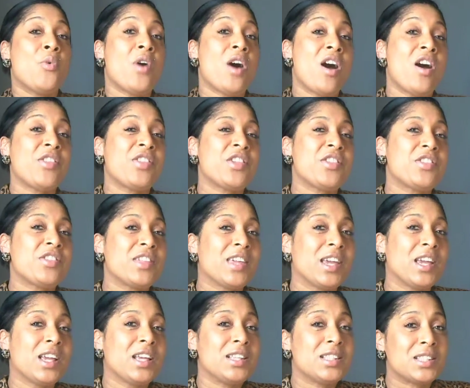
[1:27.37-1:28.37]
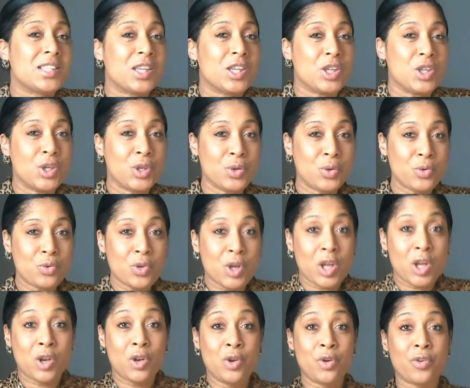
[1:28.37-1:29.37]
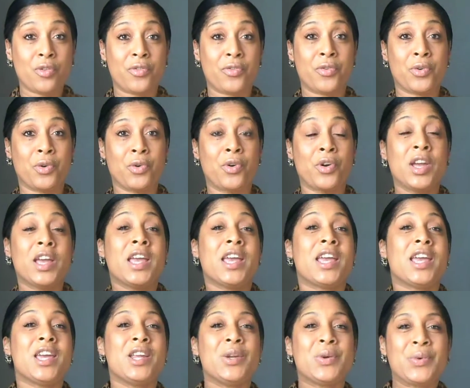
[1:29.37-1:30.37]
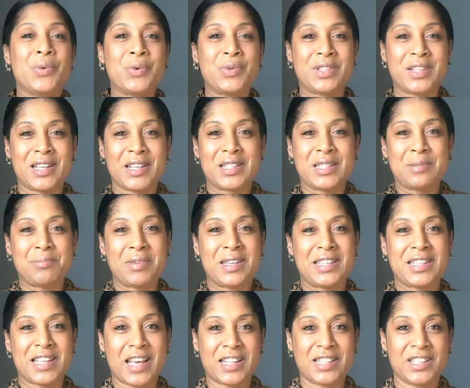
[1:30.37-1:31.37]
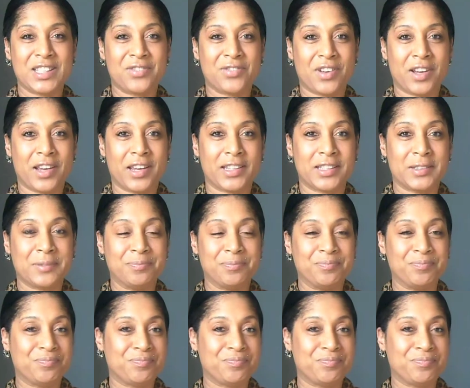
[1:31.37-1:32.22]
What are the things that you look for in order to be satisfied?